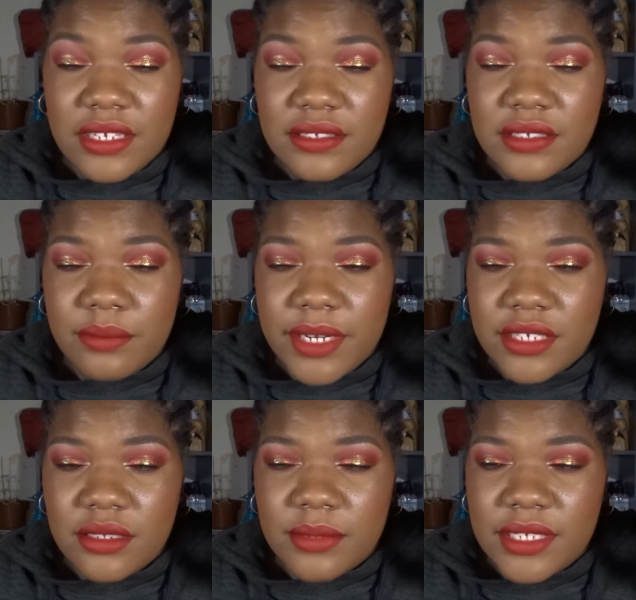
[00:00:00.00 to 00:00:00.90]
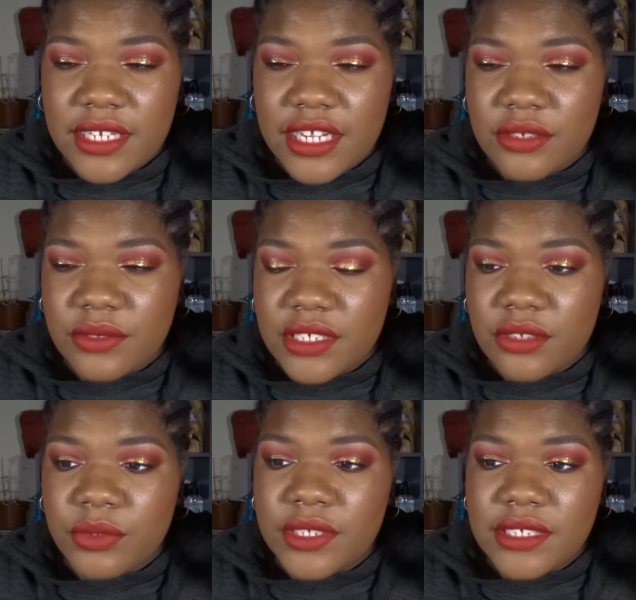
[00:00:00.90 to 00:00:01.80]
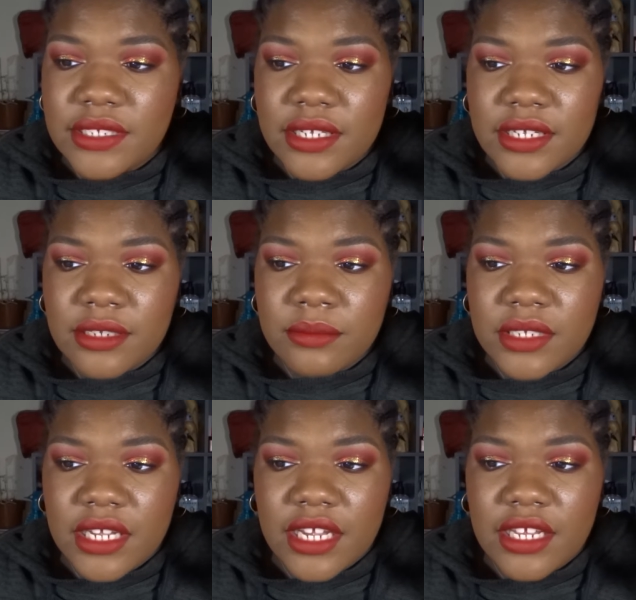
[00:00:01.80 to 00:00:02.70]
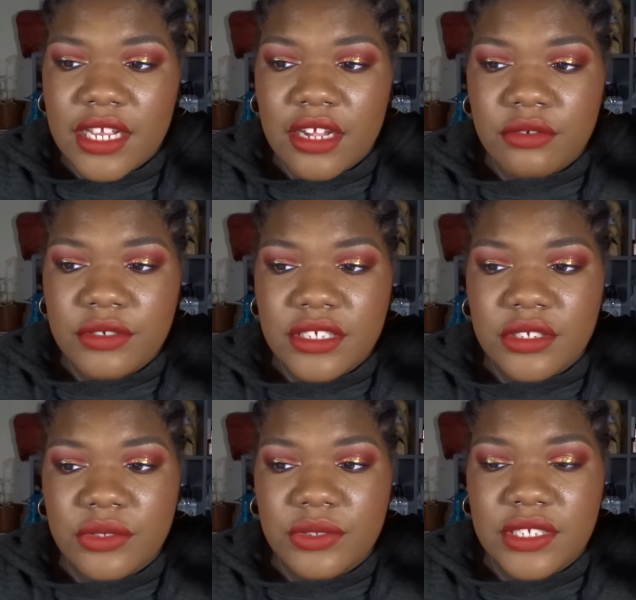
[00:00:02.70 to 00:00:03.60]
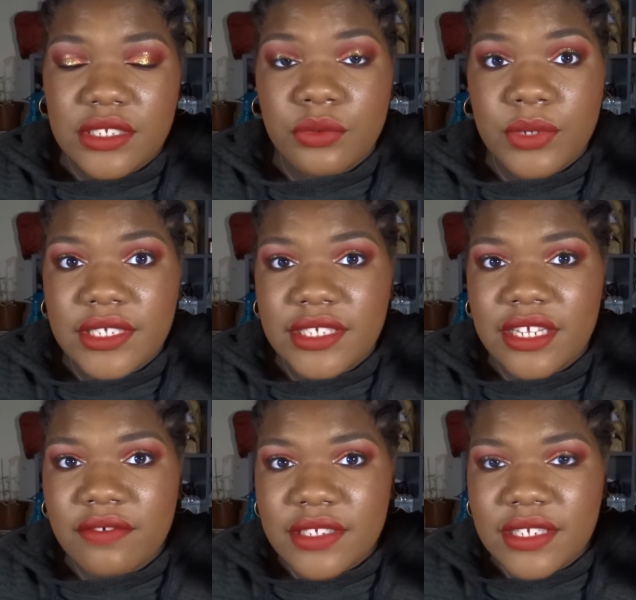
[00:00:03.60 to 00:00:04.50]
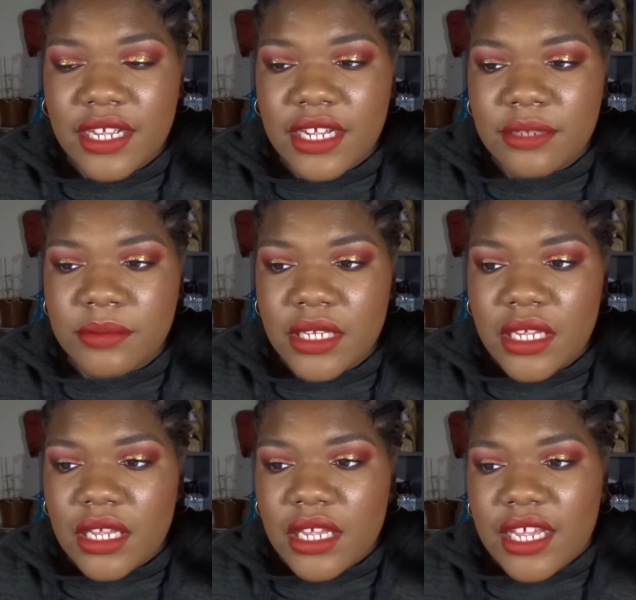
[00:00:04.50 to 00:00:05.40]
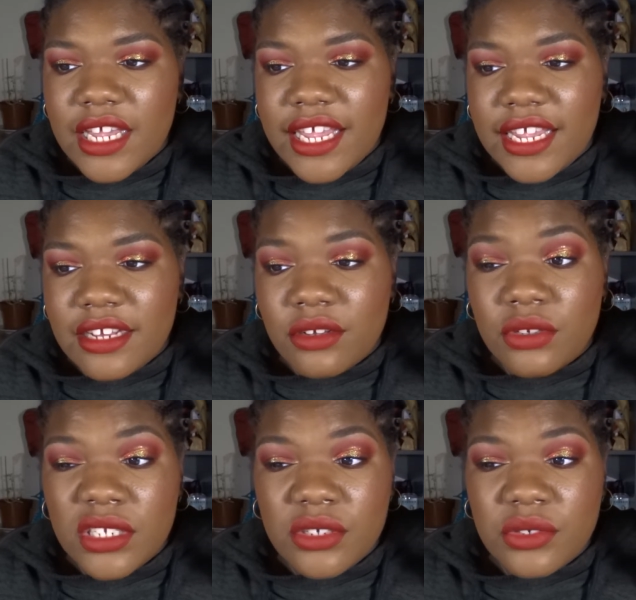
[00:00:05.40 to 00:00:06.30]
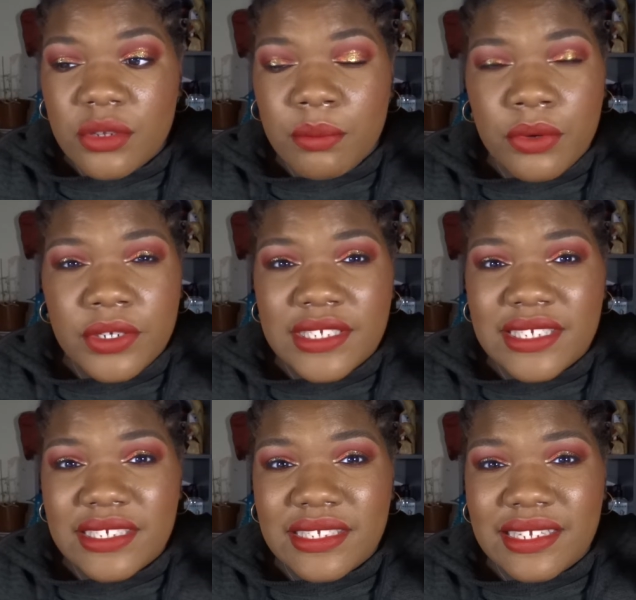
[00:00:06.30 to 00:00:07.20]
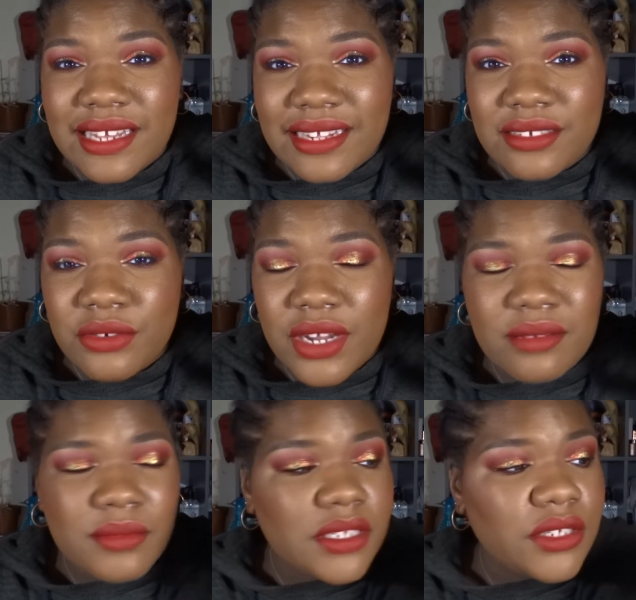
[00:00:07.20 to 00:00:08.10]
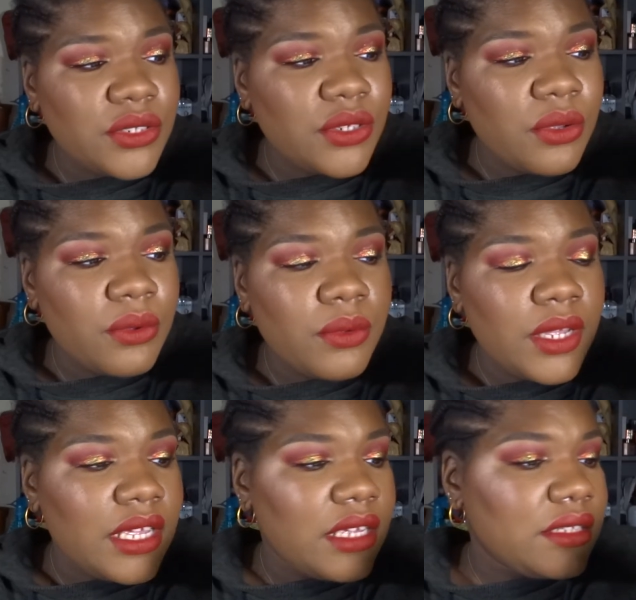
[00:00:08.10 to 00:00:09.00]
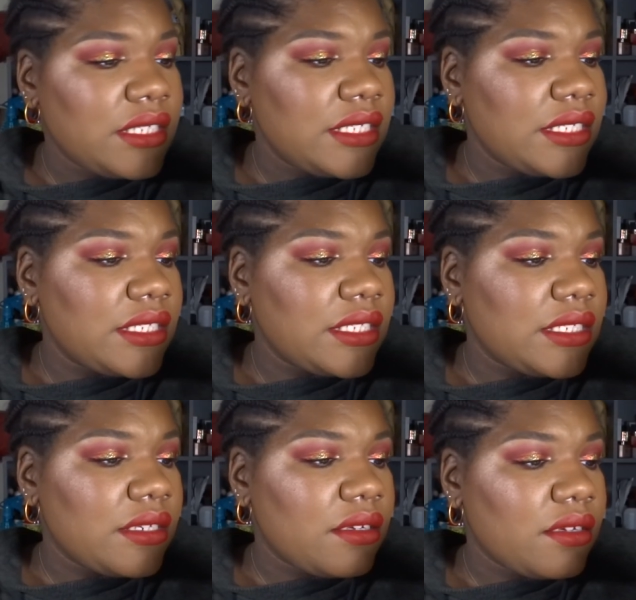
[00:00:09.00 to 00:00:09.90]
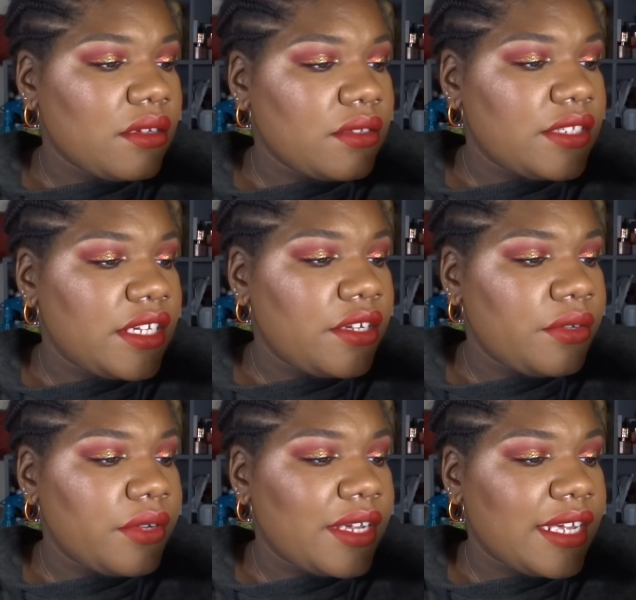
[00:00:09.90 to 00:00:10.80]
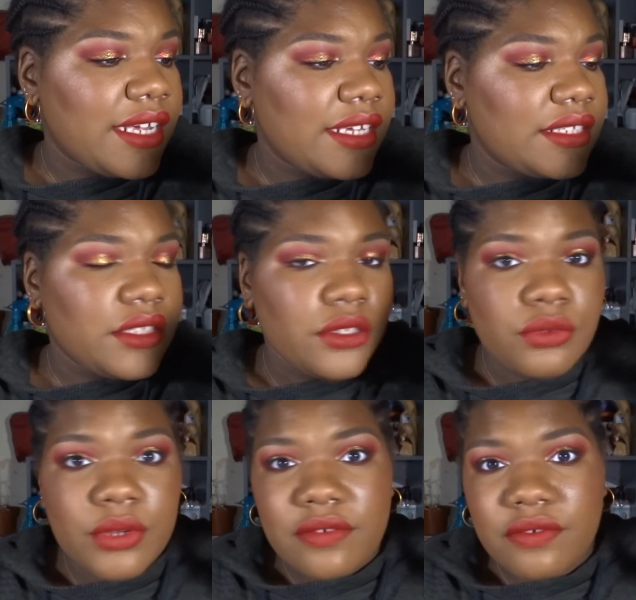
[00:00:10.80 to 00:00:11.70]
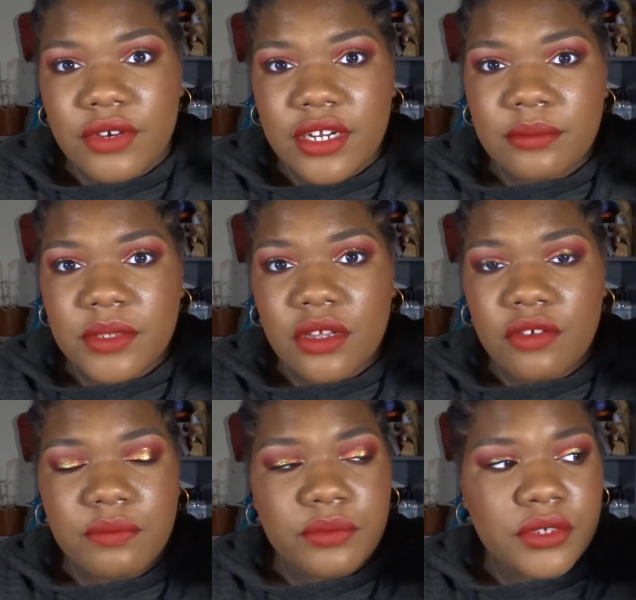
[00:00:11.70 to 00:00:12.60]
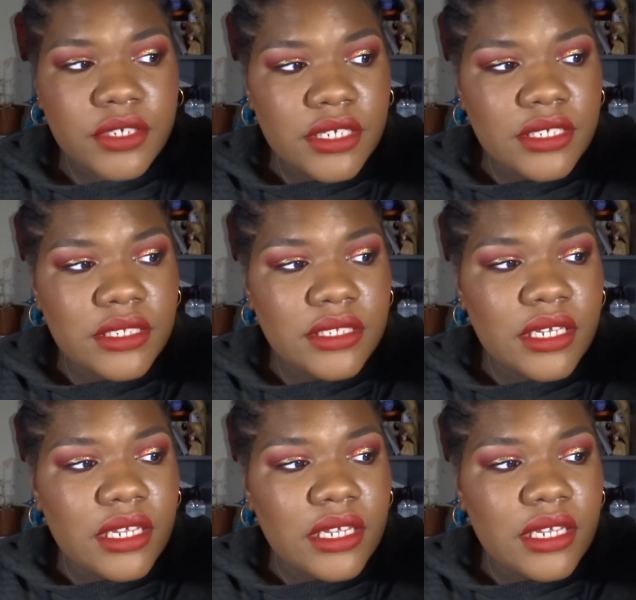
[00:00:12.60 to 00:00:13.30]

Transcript: Since my last update I used it 20 times, and I already used it 27 times and only used a 0.69 grams. So this container has 12 grams of products,